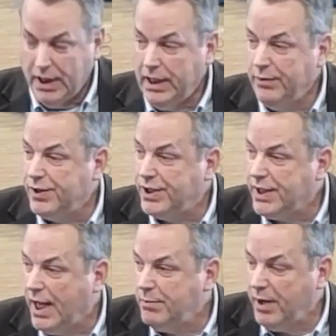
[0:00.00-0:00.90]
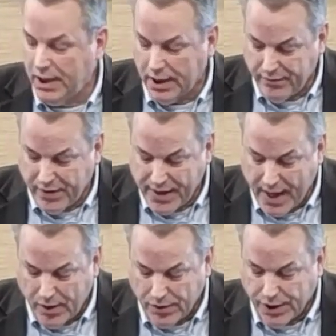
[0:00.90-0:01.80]
It was signed by
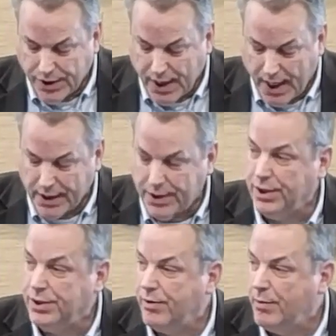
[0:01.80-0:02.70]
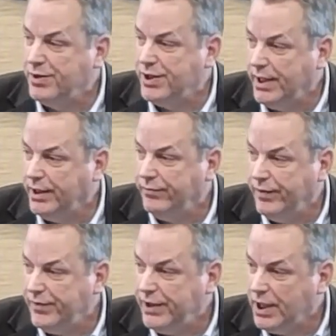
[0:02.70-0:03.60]
11,000 scientists representing
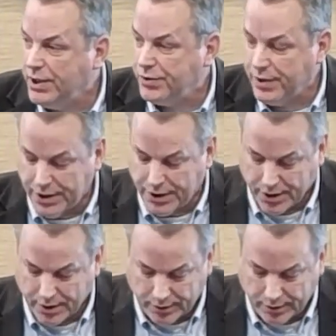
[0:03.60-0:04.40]
50 countries.